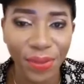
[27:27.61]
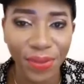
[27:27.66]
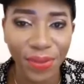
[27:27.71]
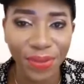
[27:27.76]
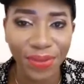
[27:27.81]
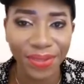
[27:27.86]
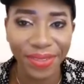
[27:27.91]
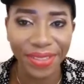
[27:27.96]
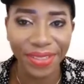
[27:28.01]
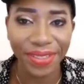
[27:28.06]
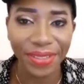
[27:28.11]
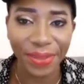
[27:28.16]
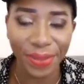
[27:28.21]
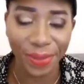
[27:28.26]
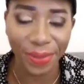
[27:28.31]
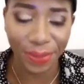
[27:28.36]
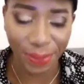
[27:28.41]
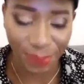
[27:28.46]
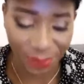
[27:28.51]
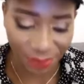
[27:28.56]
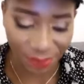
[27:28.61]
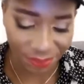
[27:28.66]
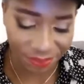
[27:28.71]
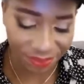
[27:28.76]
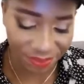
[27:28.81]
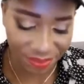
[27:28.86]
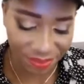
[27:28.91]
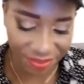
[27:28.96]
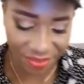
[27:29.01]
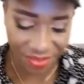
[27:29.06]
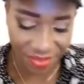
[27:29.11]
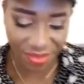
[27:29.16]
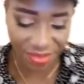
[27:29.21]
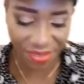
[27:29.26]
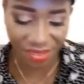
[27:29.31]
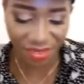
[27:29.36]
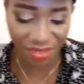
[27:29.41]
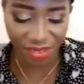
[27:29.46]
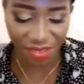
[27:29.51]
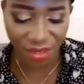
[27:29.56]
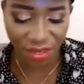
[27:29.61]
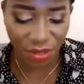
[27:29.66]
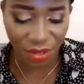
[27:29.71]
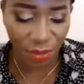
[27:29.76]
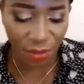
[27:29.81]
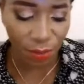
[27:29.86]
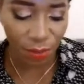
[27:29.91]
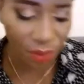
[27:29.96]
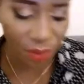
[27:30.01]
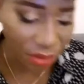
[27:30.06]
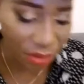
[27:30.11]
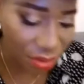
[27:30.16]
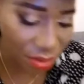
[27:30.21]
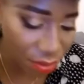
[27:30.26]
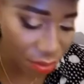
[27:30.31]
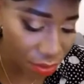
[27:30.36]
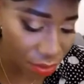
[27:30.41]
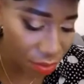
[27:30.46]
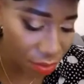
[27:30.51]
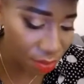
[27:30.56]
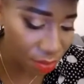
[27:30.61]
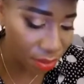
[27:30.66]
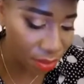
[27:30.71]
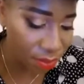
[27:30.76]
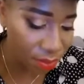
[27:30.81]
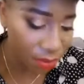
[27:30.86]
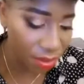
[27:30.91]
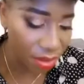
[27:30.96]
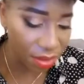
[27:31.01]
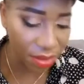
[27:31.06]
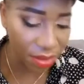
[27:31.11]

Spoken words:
Leave alone. What's good, mom?